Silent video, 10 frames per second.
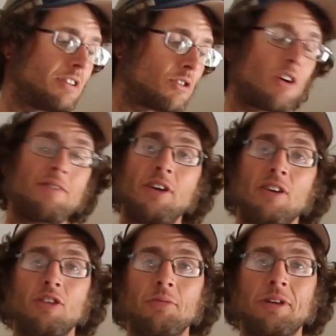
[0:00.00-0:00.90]
Sorry if you hear a
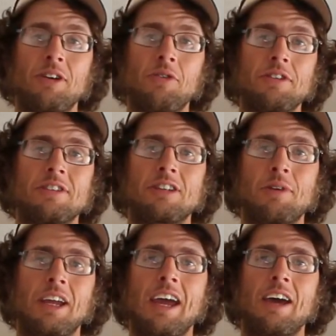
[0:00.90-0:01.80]
little bit of noise. That's my
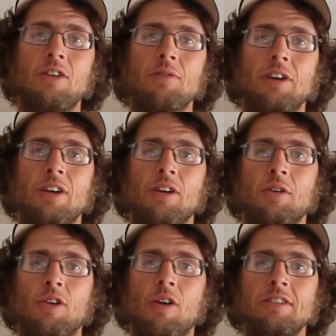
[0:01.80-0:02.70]
cat over here going
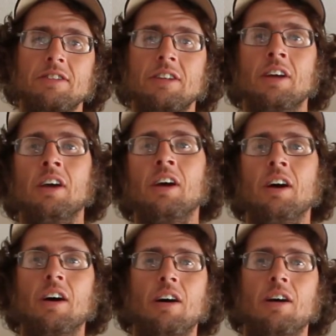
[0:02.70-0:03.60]
crazy
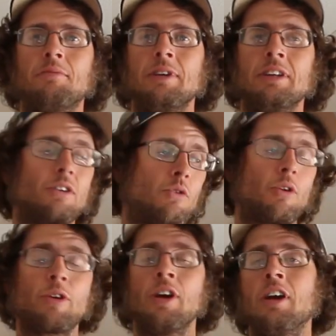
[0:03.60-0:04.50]
in the
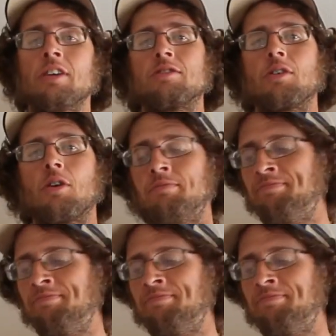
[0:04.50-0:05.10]
corner. So